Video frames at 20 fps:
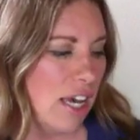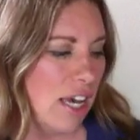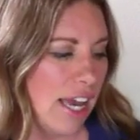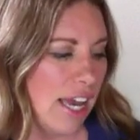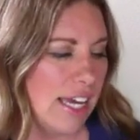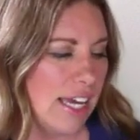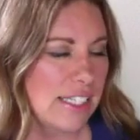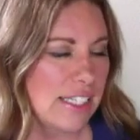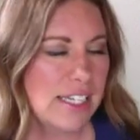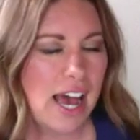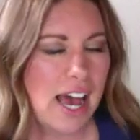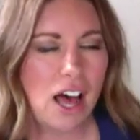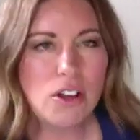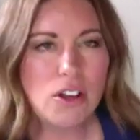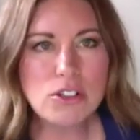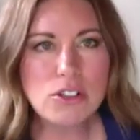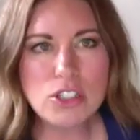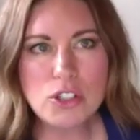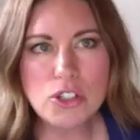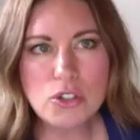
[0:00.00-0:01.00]
it
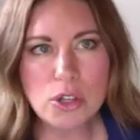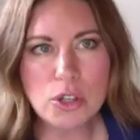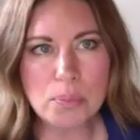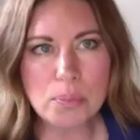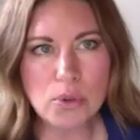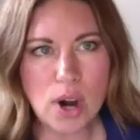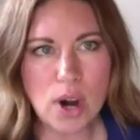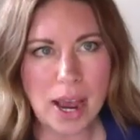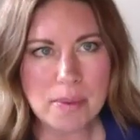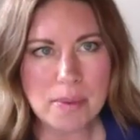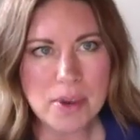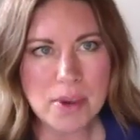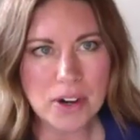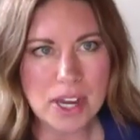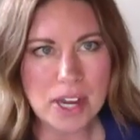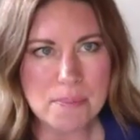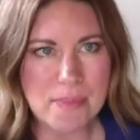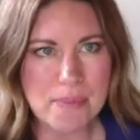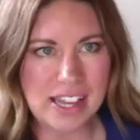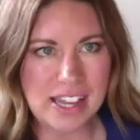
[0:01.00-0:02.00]
tells you the
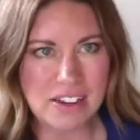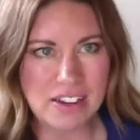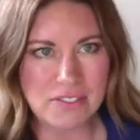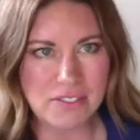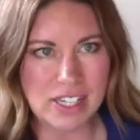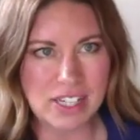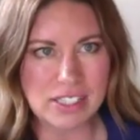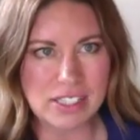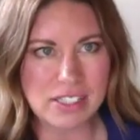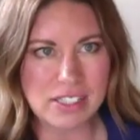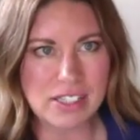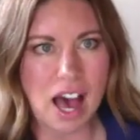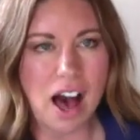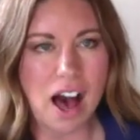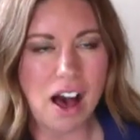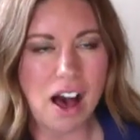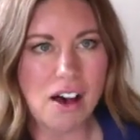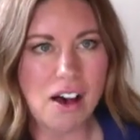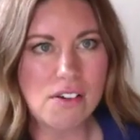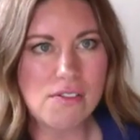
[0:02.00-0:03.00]
primary benefits
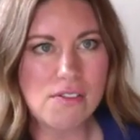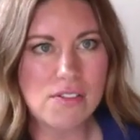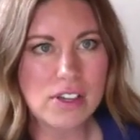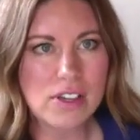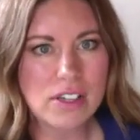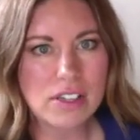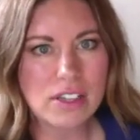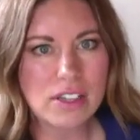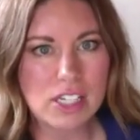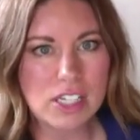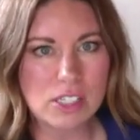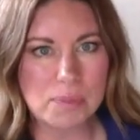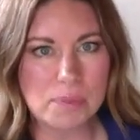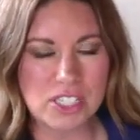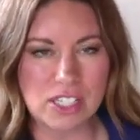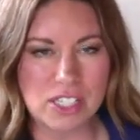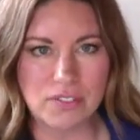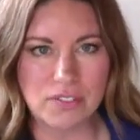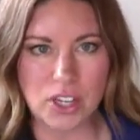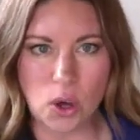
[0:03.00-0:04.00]
of the
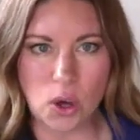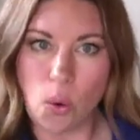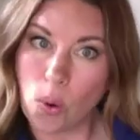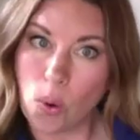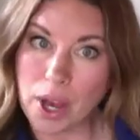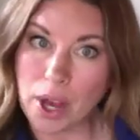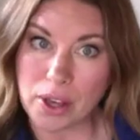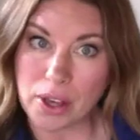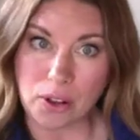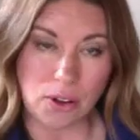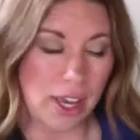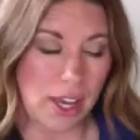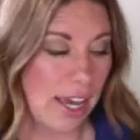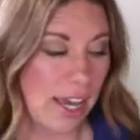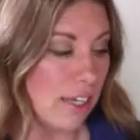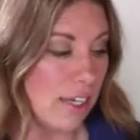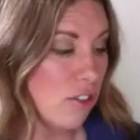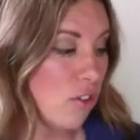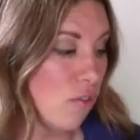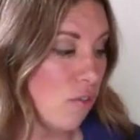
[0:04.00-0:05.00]
specific oil,
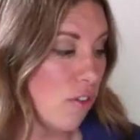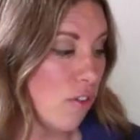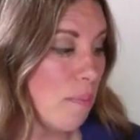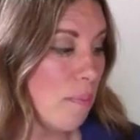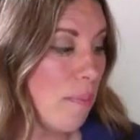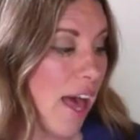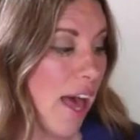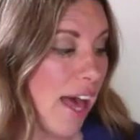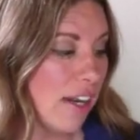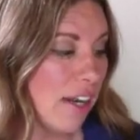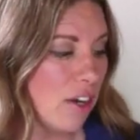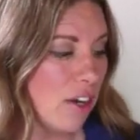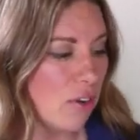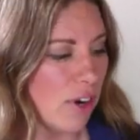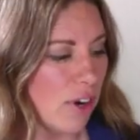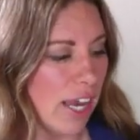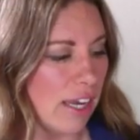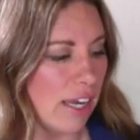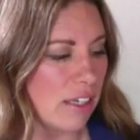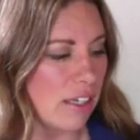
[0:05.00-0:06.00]
okay? So for
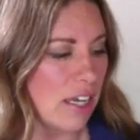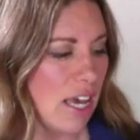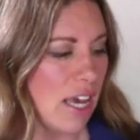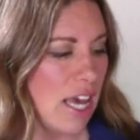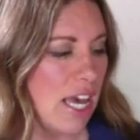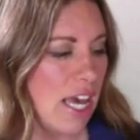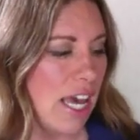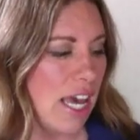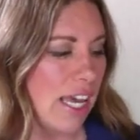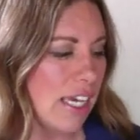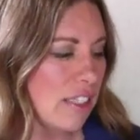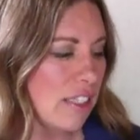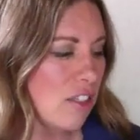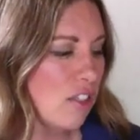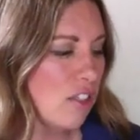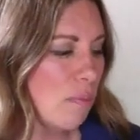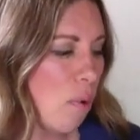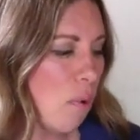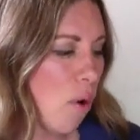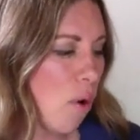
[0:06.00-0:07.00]
petitgrain, it can
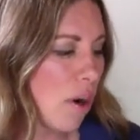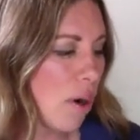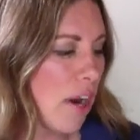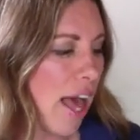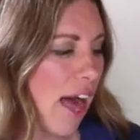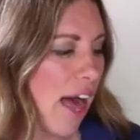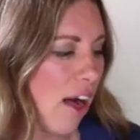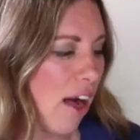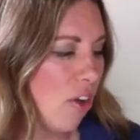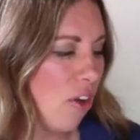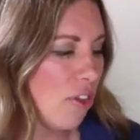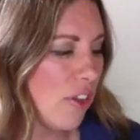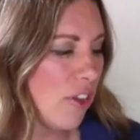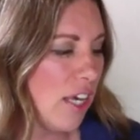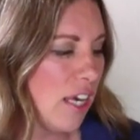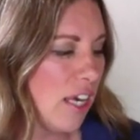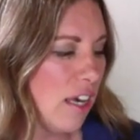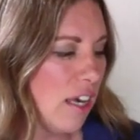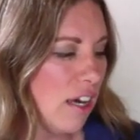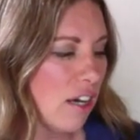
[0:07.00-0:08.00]
support
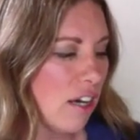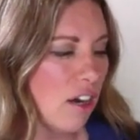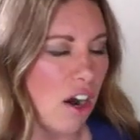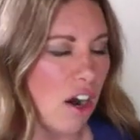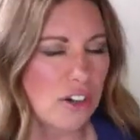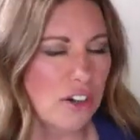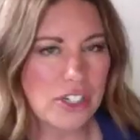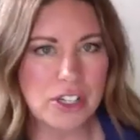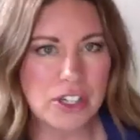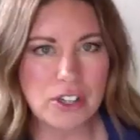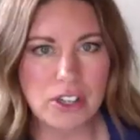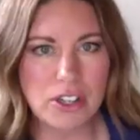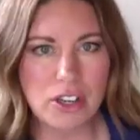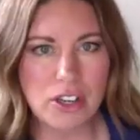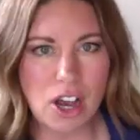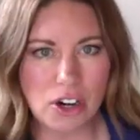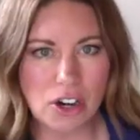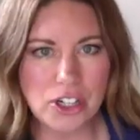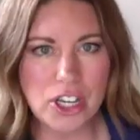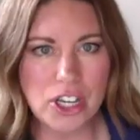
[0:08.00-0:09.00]
healthy
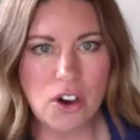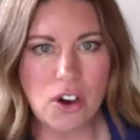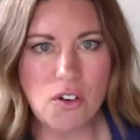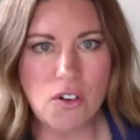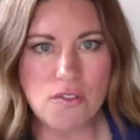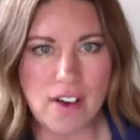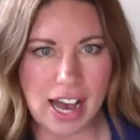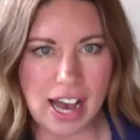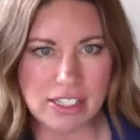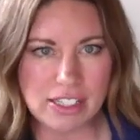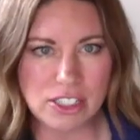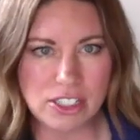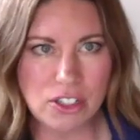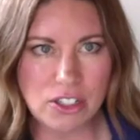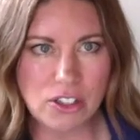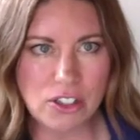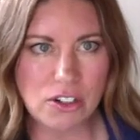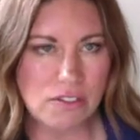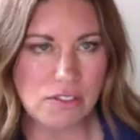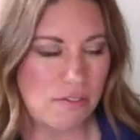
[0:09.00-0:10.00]

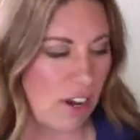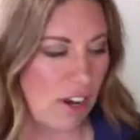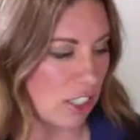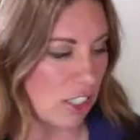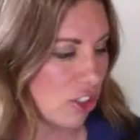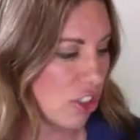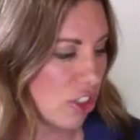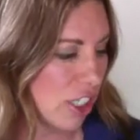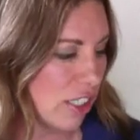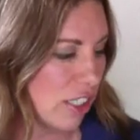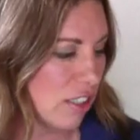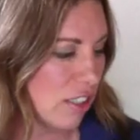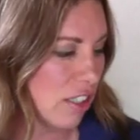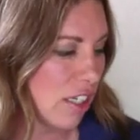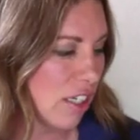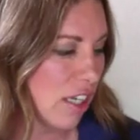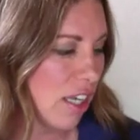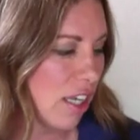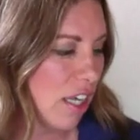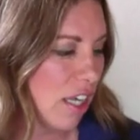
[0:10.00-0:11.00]
cardiovascular function.
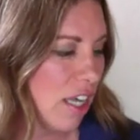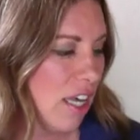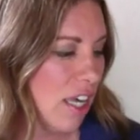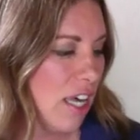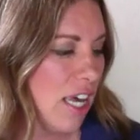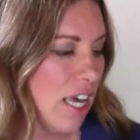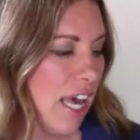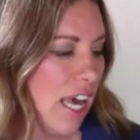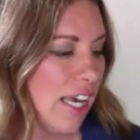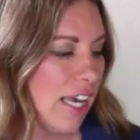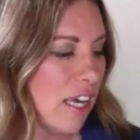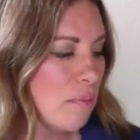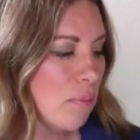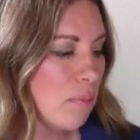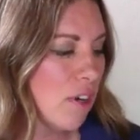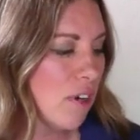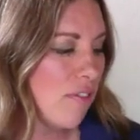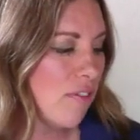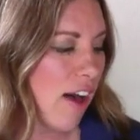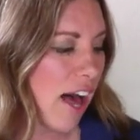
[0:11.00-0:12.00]
It can
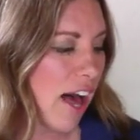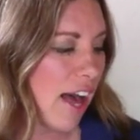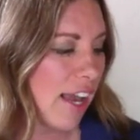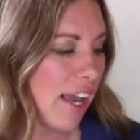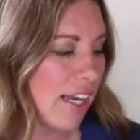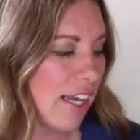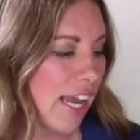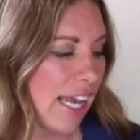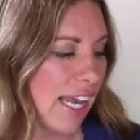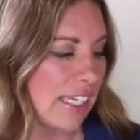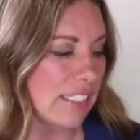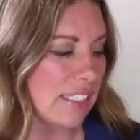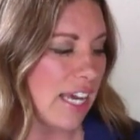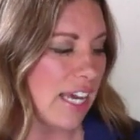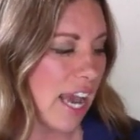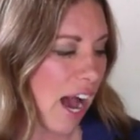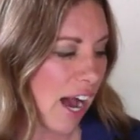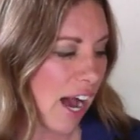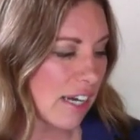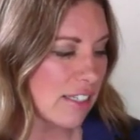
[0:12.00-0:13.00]
provide
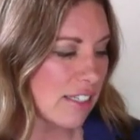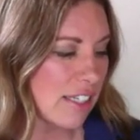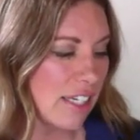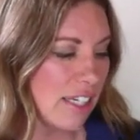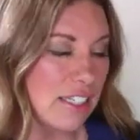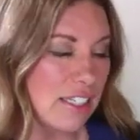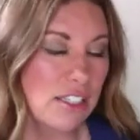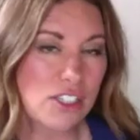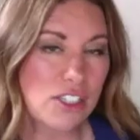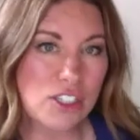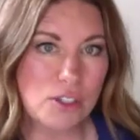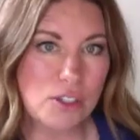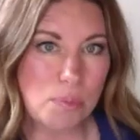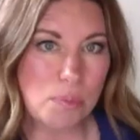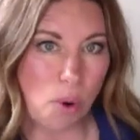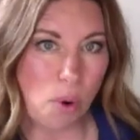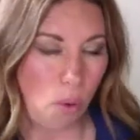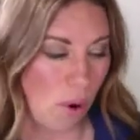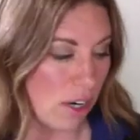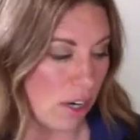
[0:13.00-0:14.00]
antioxidant
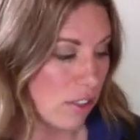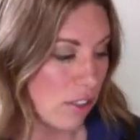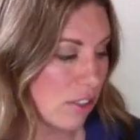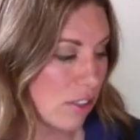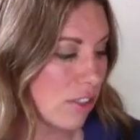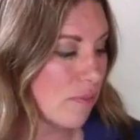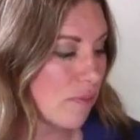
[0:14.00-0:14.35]
support.